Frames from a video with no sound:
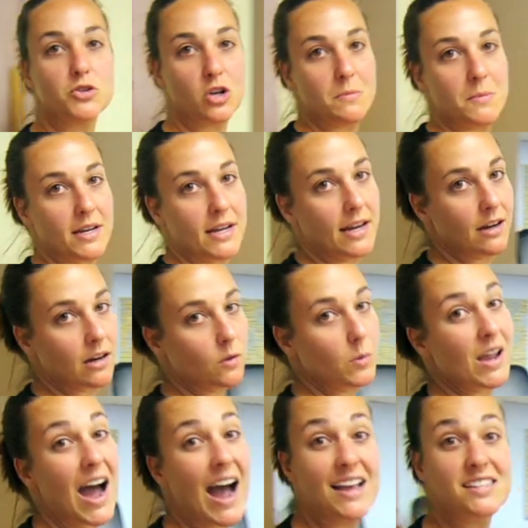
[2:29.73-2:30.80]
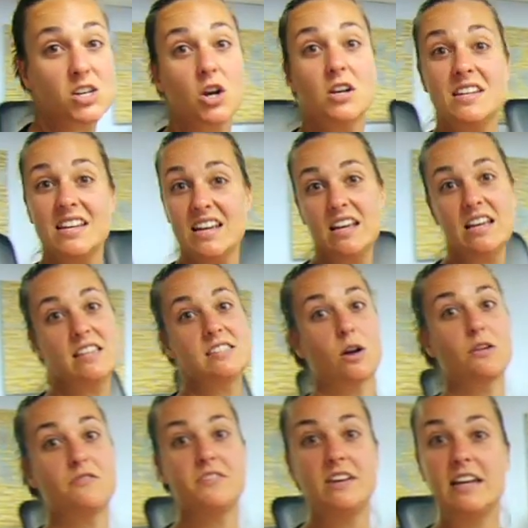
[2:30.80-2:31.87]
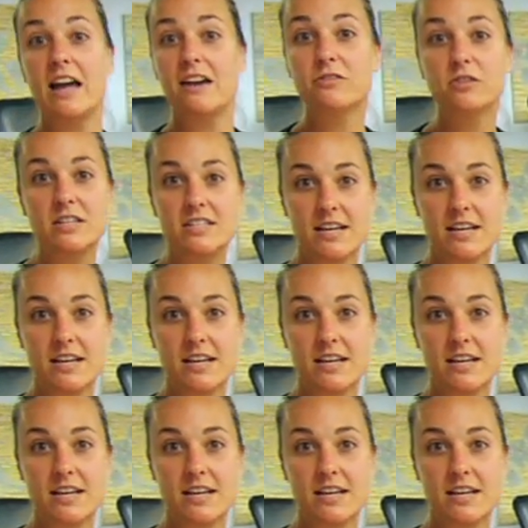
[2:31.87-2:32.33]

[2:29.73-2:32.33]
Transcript: treatment here. We ice our knees and our feet every